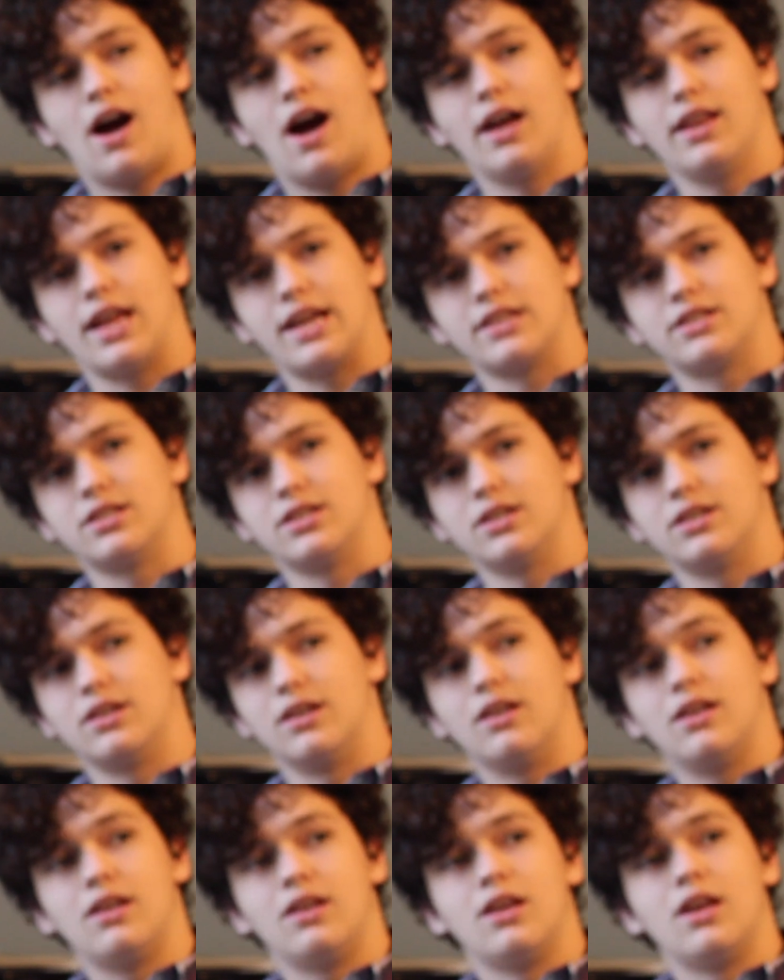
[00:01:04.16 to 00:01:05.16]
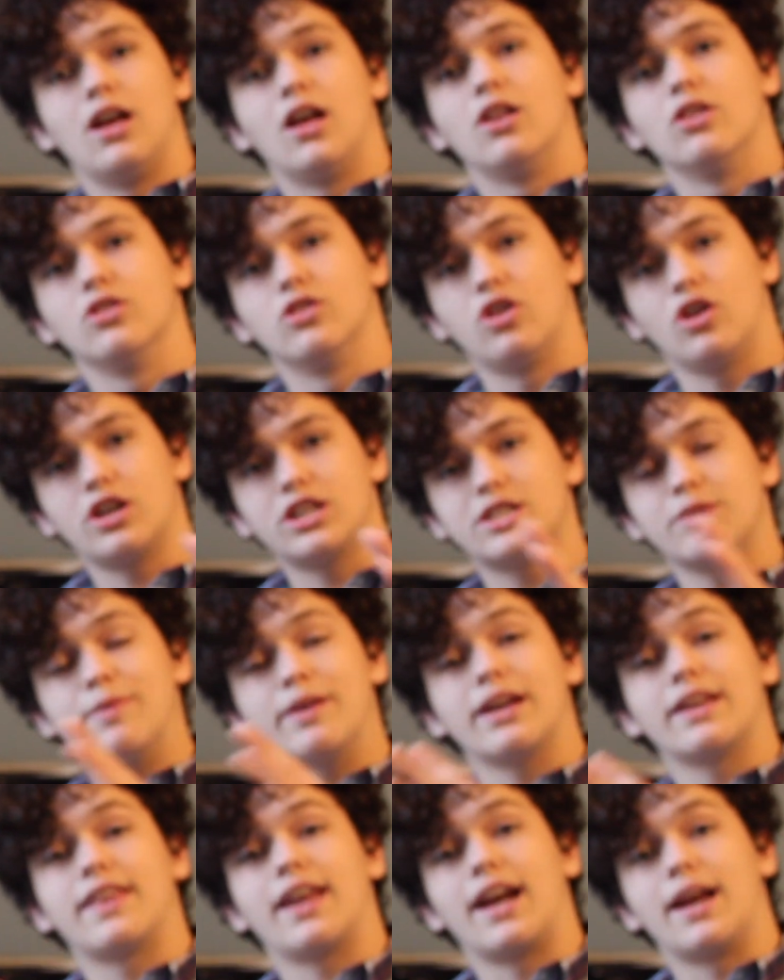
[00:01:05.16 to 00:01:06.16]
I like to look at
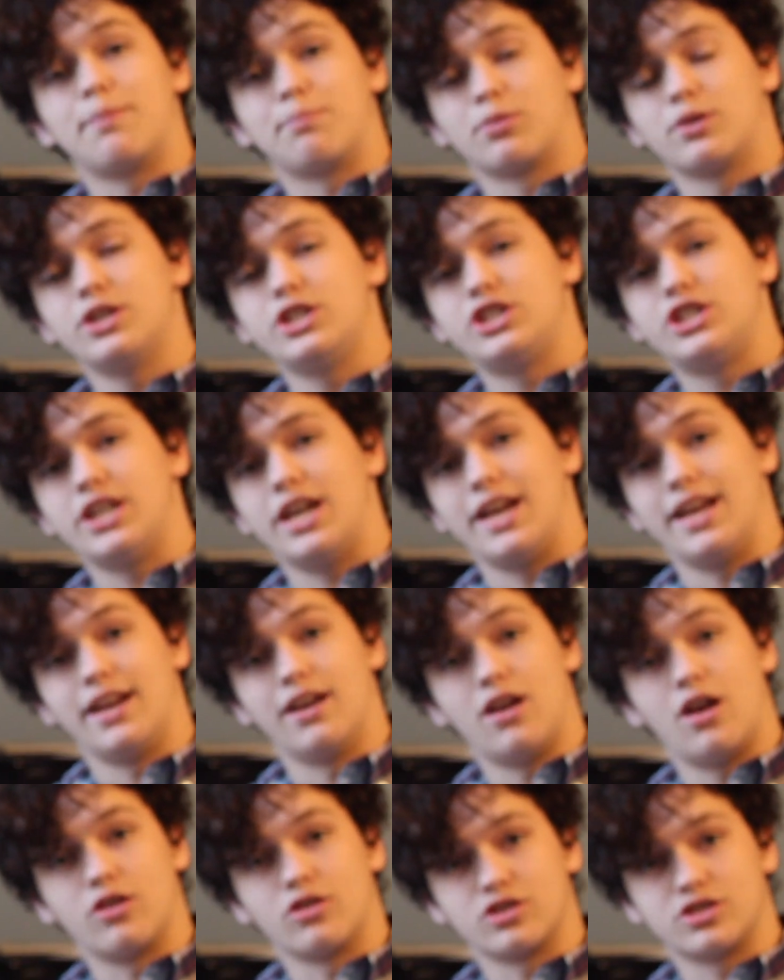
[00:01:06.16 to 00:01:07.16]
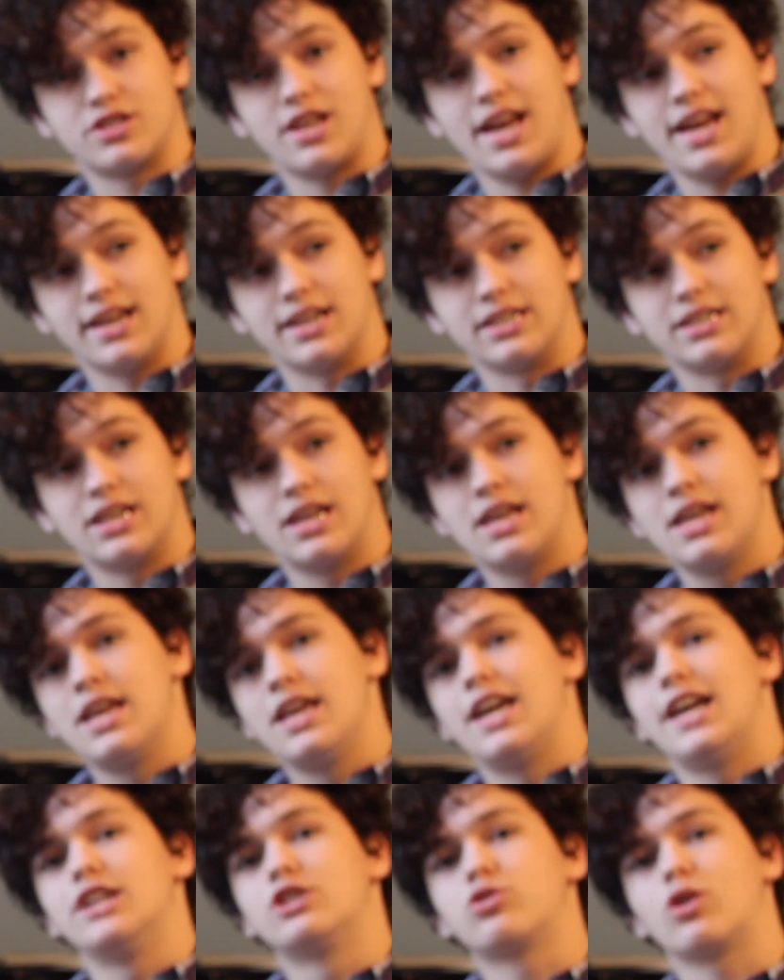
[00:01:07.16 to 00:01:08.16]
something that I appreciate and understand
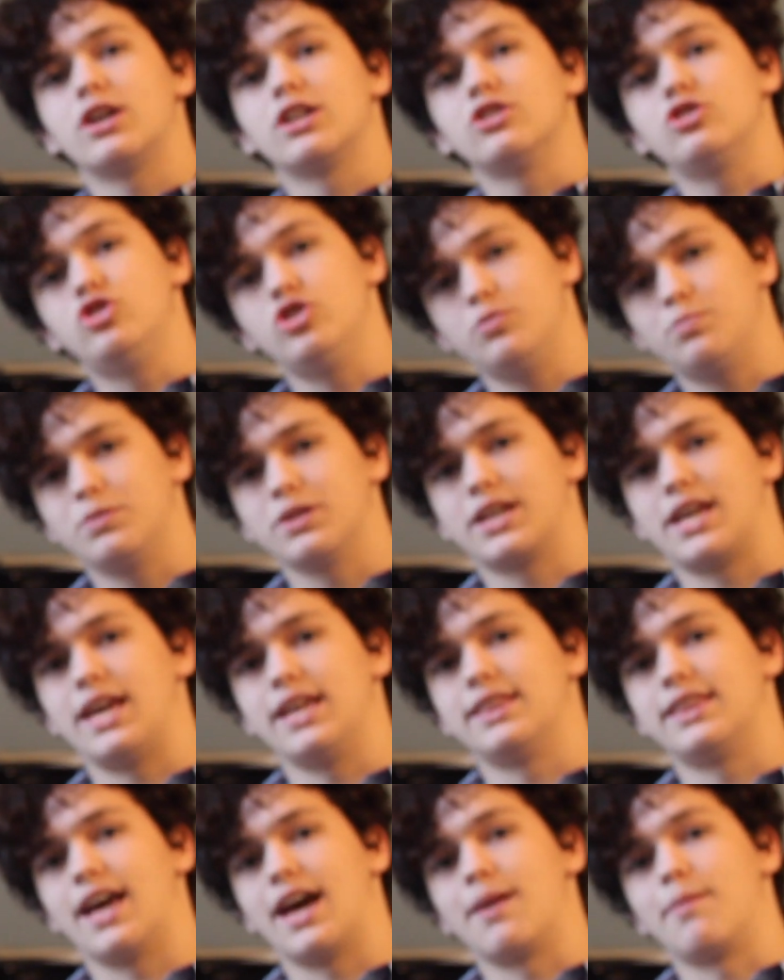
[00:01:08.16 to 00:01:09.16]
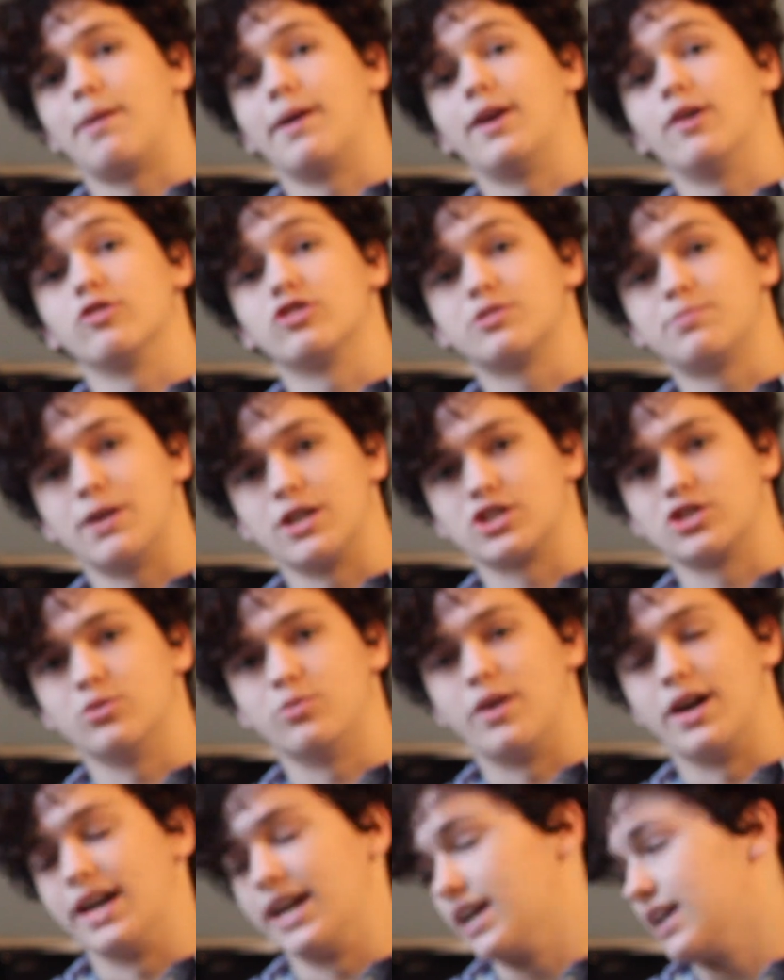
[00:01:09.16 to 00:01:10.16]
and try to duplicate that in my own special
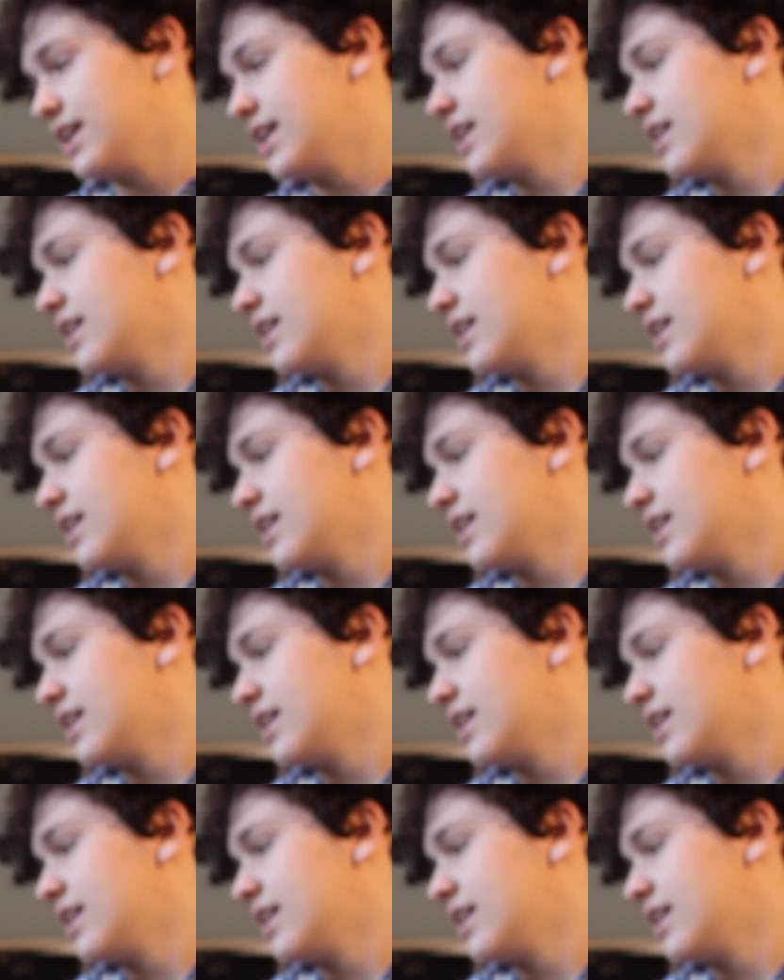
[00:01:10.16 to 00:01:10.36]
way.